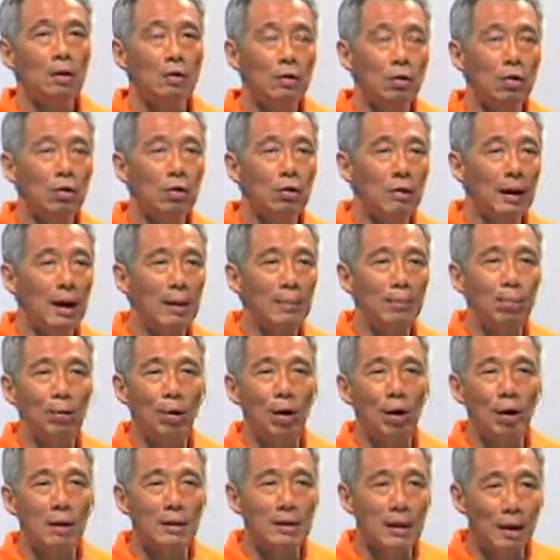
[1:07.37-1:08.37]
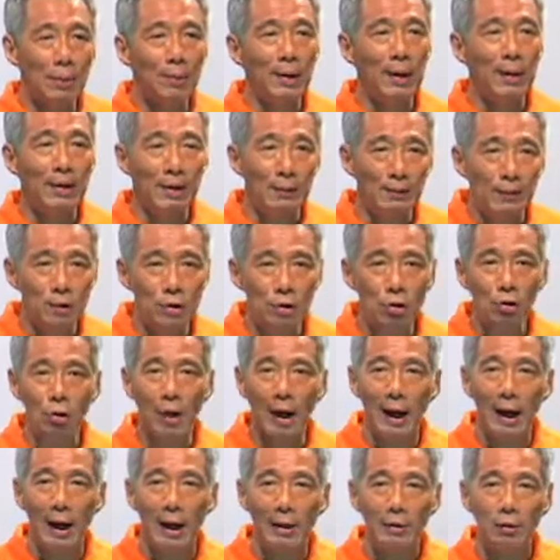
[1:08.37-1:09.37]
So the employers say, well, it was so
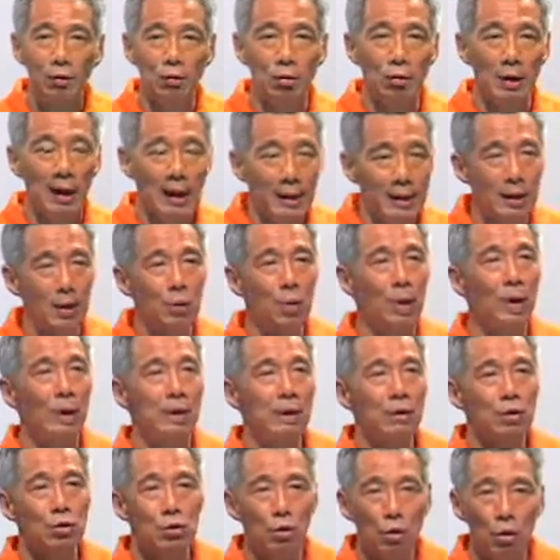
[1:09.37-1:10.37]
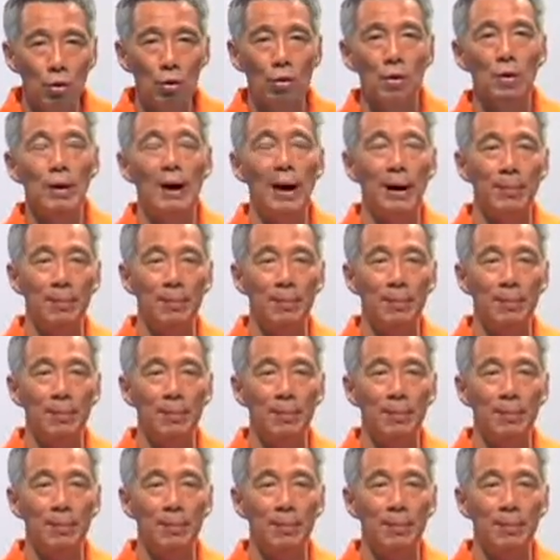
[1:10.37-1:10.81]
hard to let the workers go,